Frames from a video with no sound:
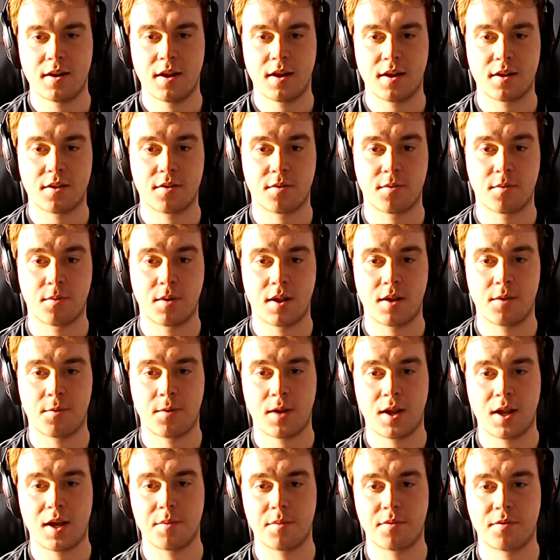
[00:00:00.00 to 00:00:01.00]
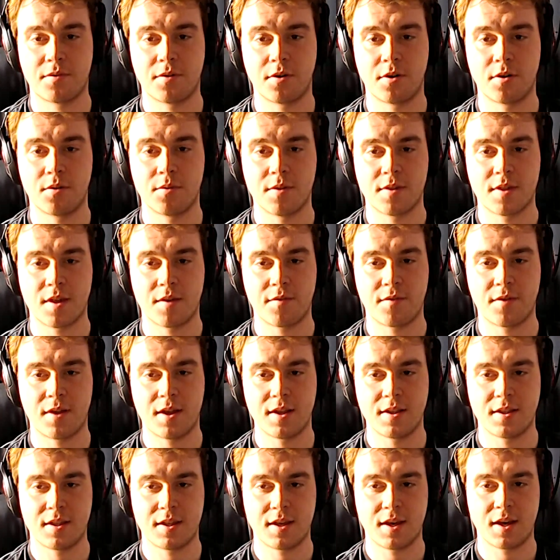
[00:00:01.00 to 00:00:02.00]
X will outperform the 780
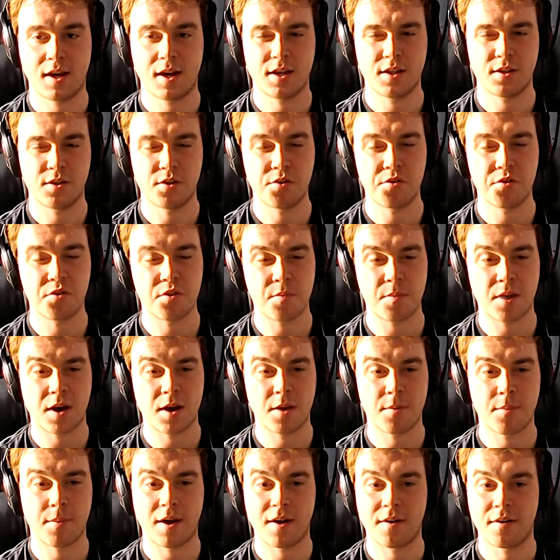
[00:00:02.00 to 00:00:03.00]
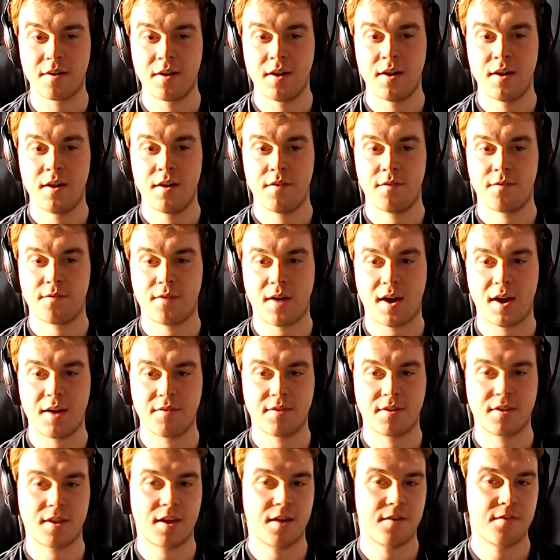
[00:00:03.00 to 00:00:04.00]
Ti usually by about 5
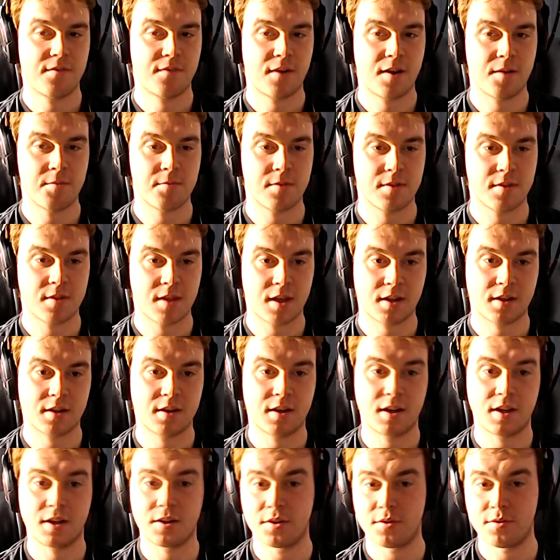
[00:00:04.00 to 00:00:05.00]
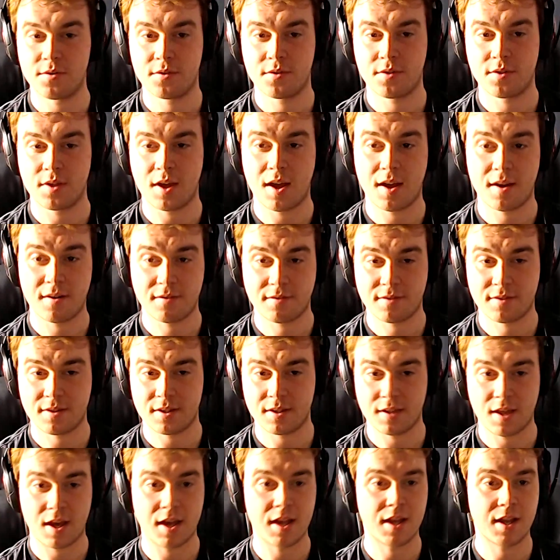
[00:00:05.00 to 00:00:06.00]
to 10 frames per second. I have seen
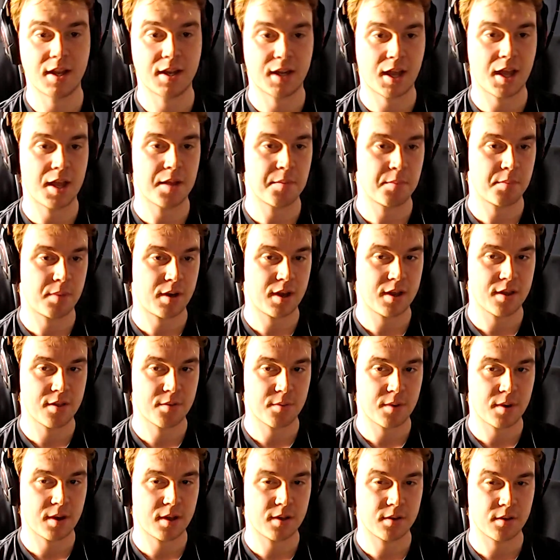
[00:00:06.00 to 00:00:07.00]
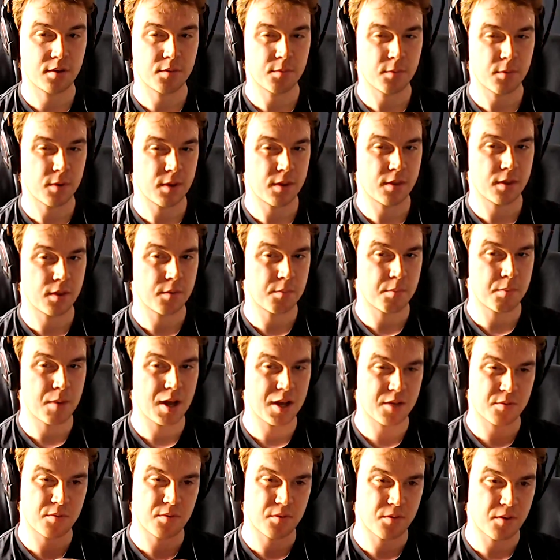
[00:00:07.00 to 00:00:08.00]
that in gameplay as well, with the
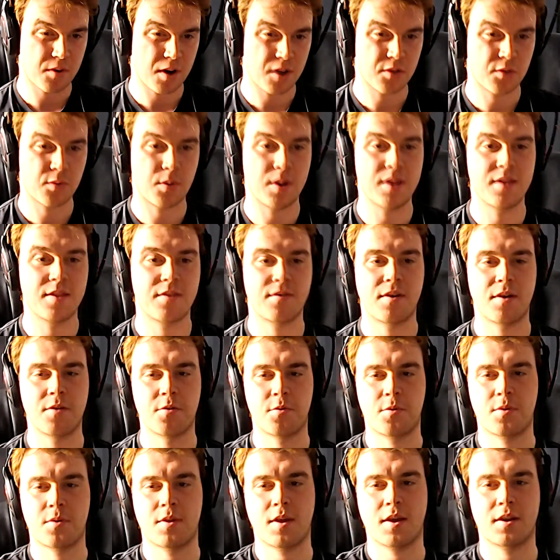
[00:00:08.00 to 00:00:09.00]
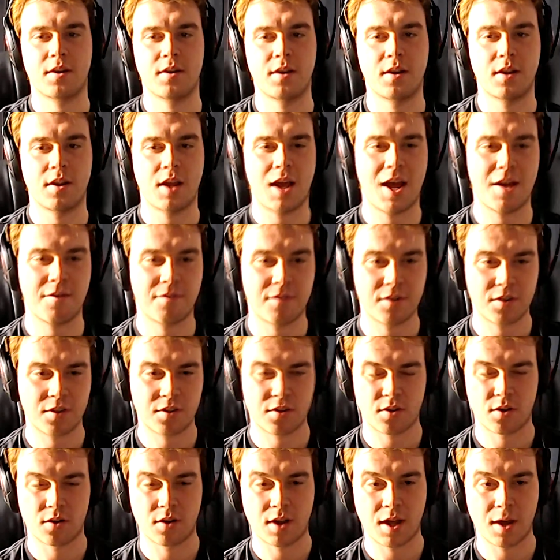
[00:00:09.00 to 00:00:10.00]
maximum around 20 frames per second average
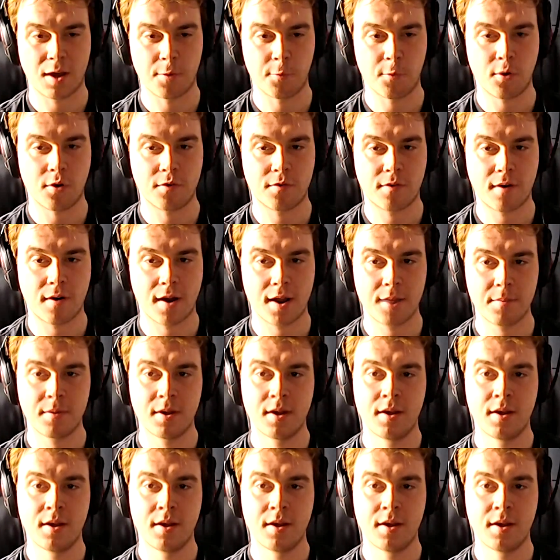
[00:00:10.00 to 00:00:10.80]
on like Warframe.